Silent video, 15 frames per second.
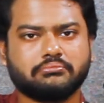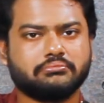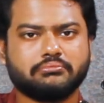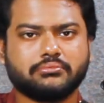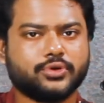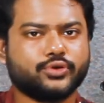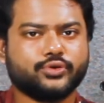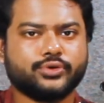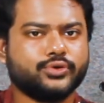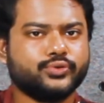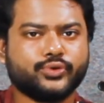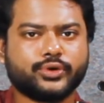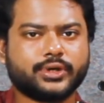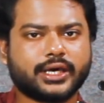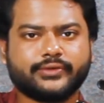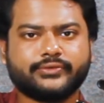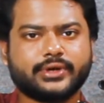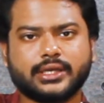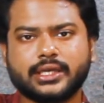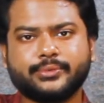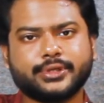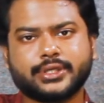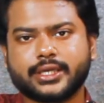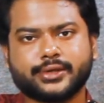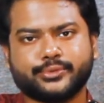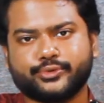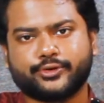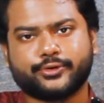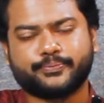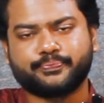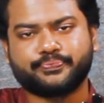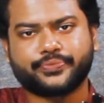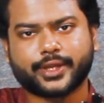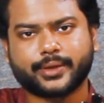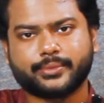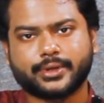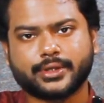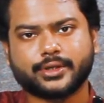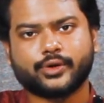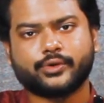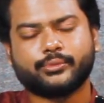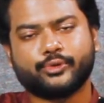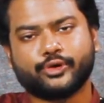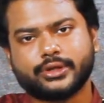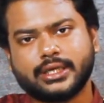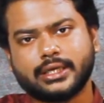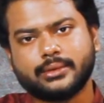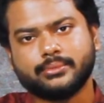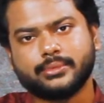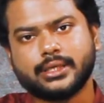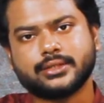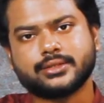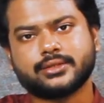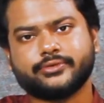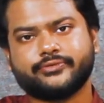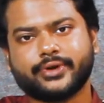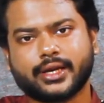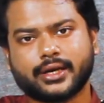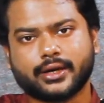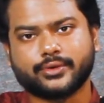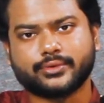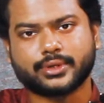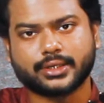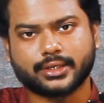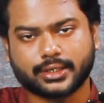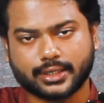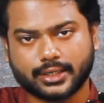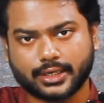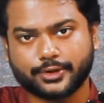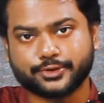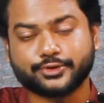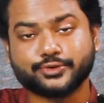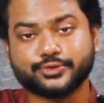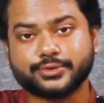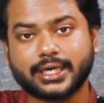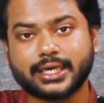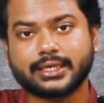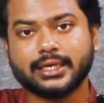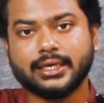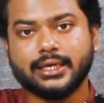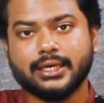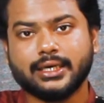you won't have a limit anymore, but your body needs to figure out how to do that.